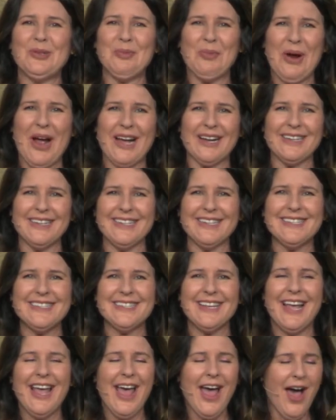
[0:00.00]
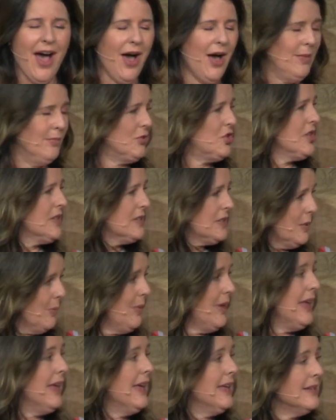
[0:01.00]
practice um, just to
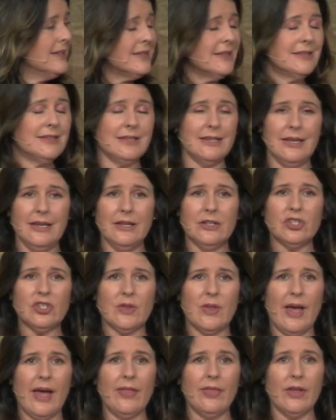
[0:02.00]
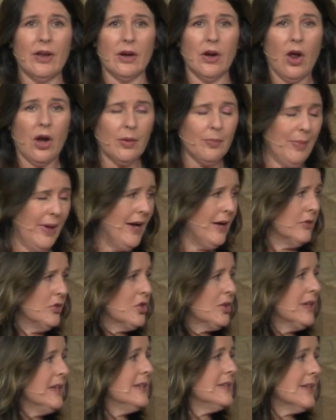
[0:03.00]
begin to teach that there are
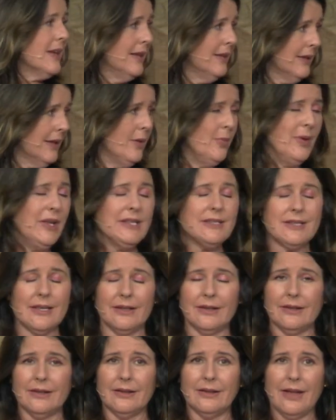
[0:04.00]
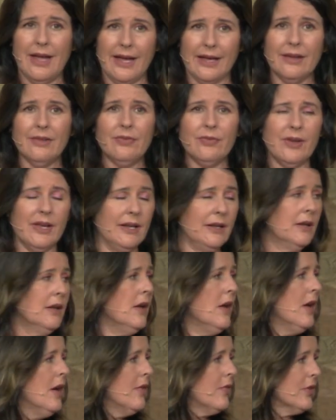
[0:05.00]
boundaries and limits in life and
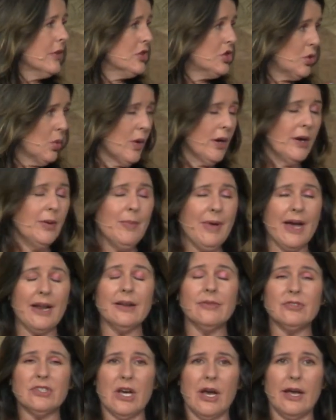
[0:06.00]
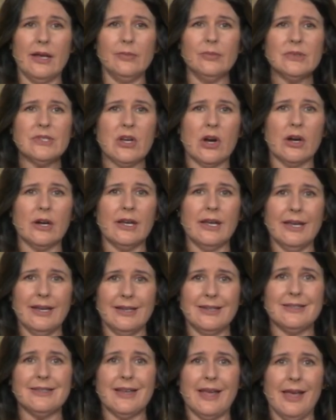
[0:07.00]
yeah. for short amount of time, so our
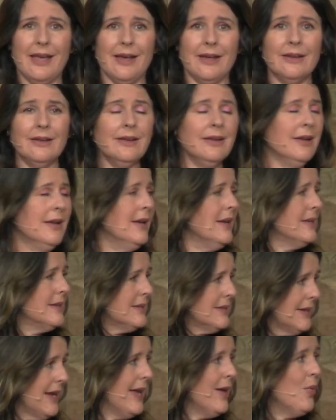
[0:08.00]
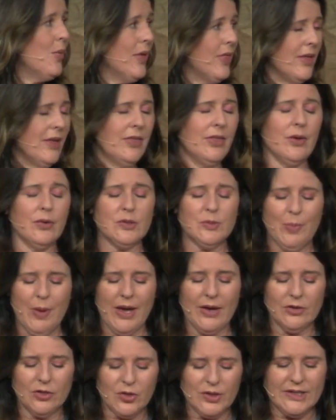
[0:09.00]
kids can stay within those
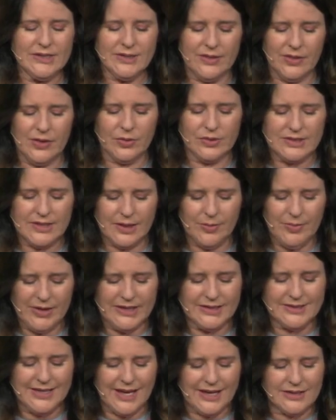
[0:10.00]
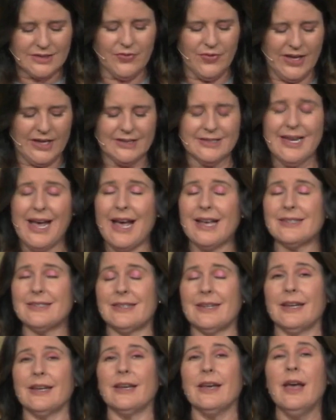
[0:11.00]
boundaries and those limits that yeah. is
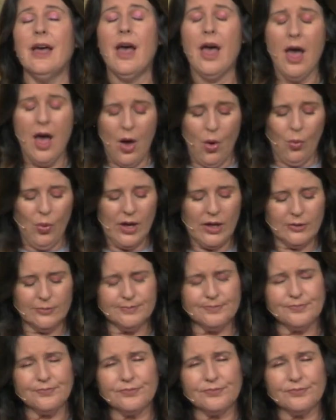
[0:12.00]
fantastic well